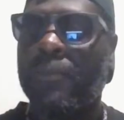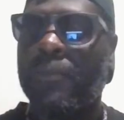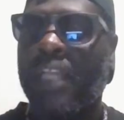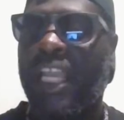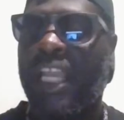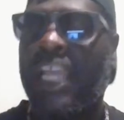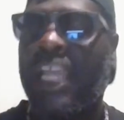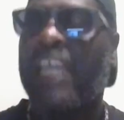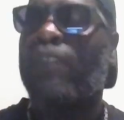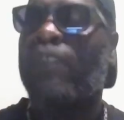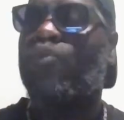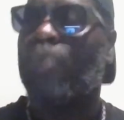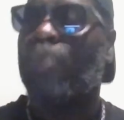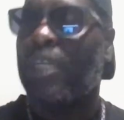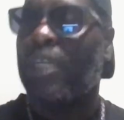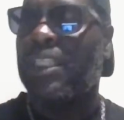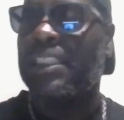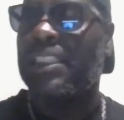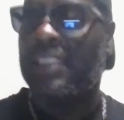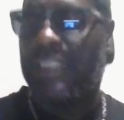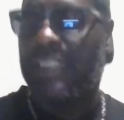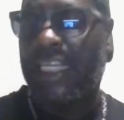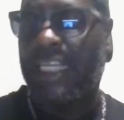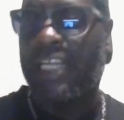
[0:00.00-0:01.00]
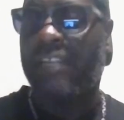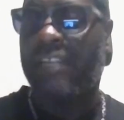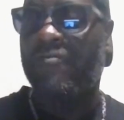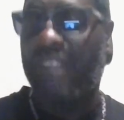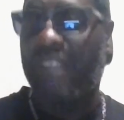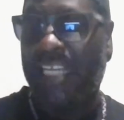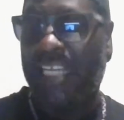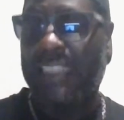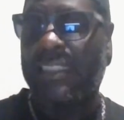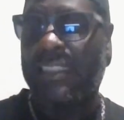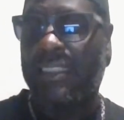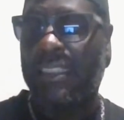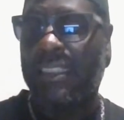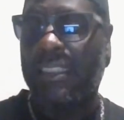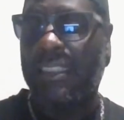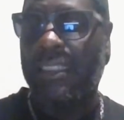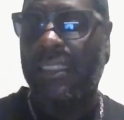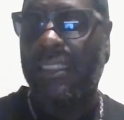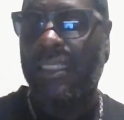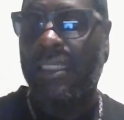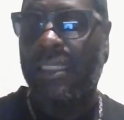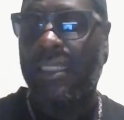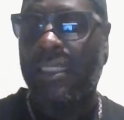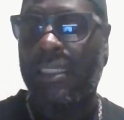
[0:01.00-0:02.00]
in real estate investing
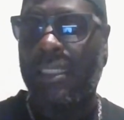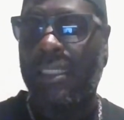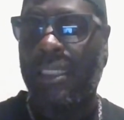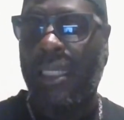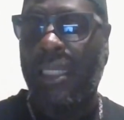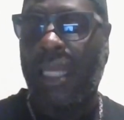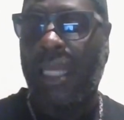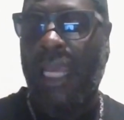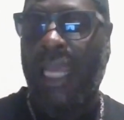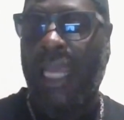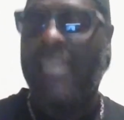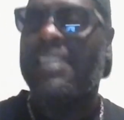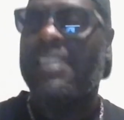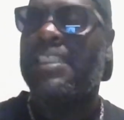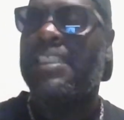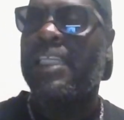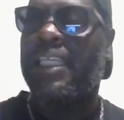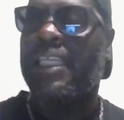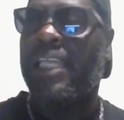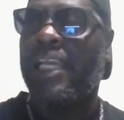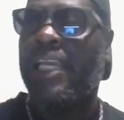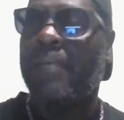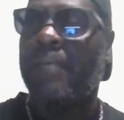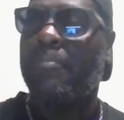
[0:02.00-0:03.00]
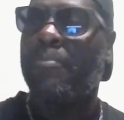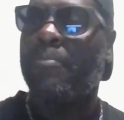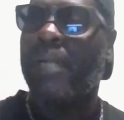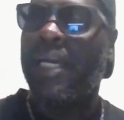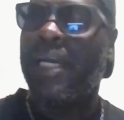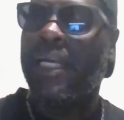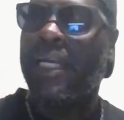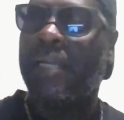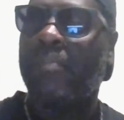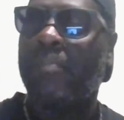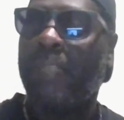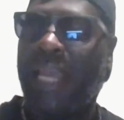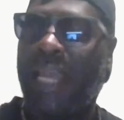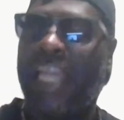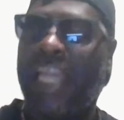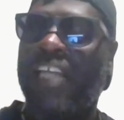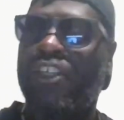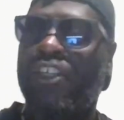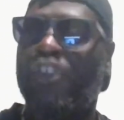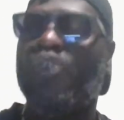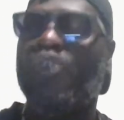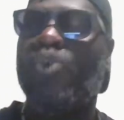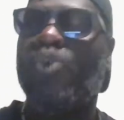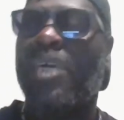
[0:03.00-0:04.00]
and to get money paid
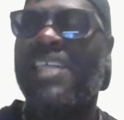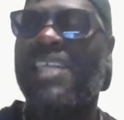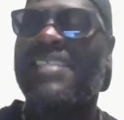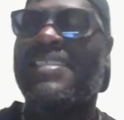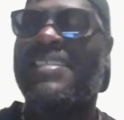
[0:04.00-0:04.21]
to us